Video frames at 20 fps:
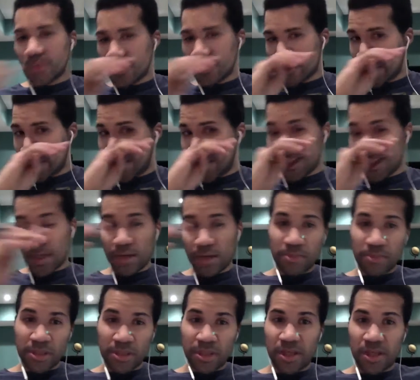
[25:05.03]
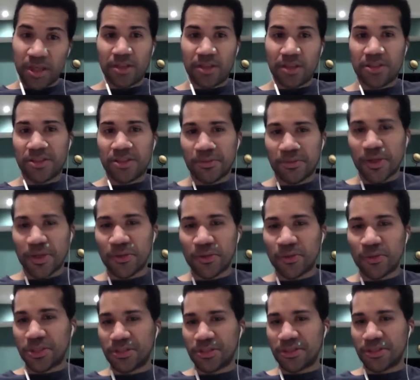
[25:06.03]
right now, but hey, it's on my
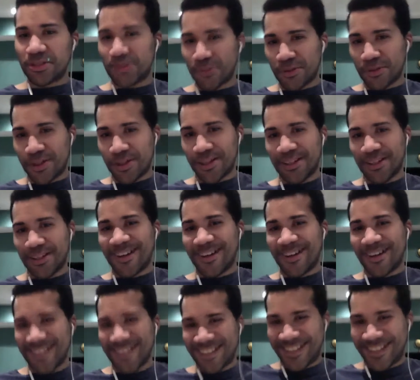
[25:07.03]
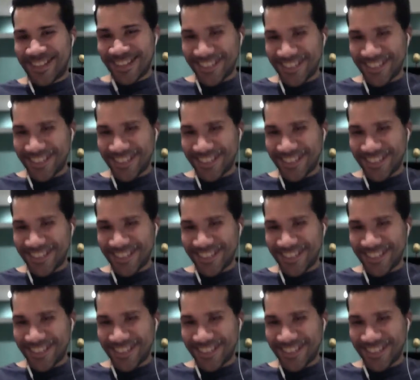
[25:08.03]
wish list. Why not?